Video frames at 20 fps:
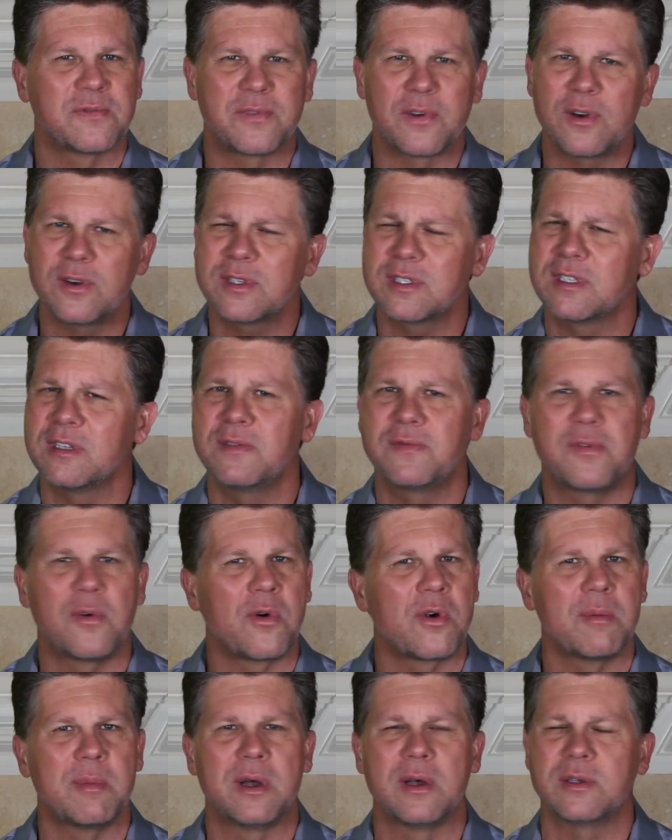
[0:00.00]
First and
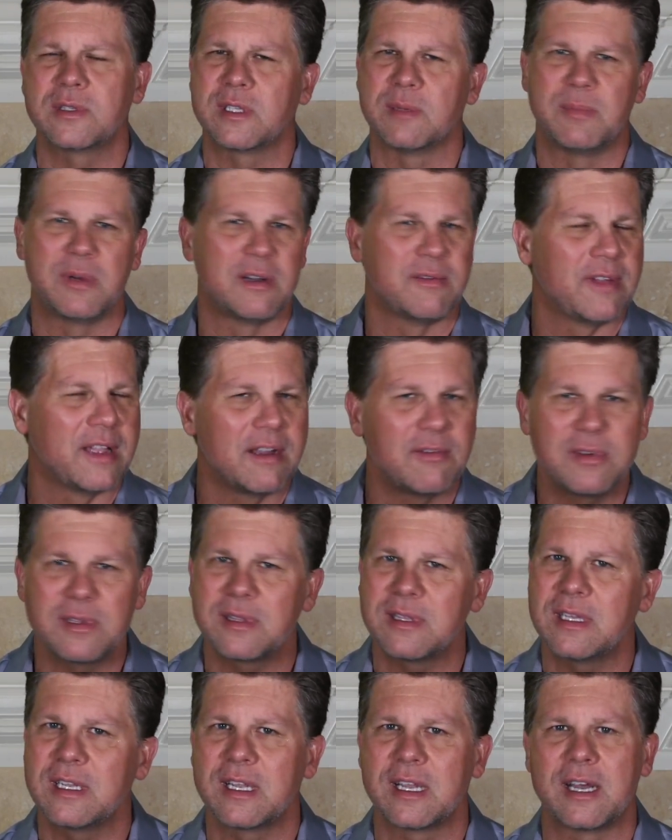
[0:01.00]
foremost, above
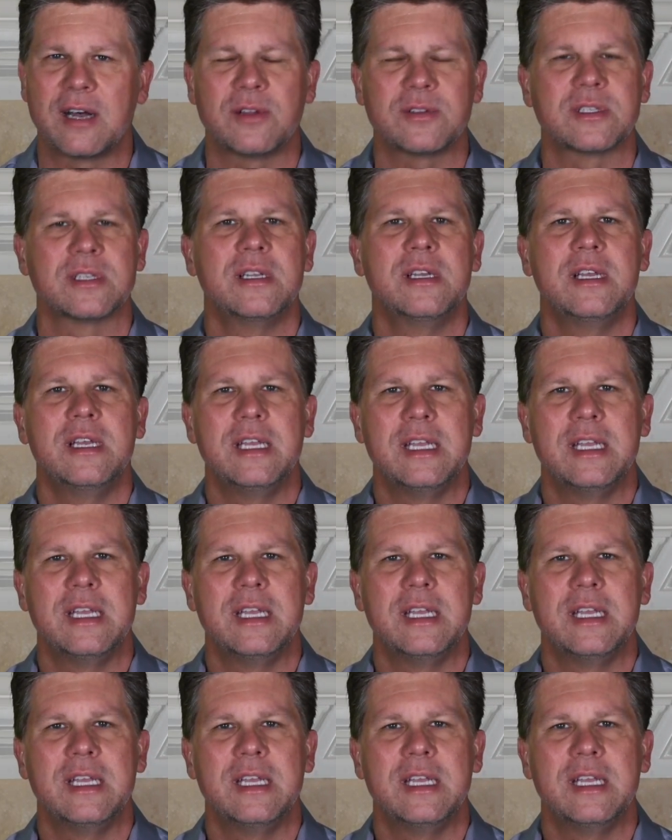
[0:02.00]
everything else,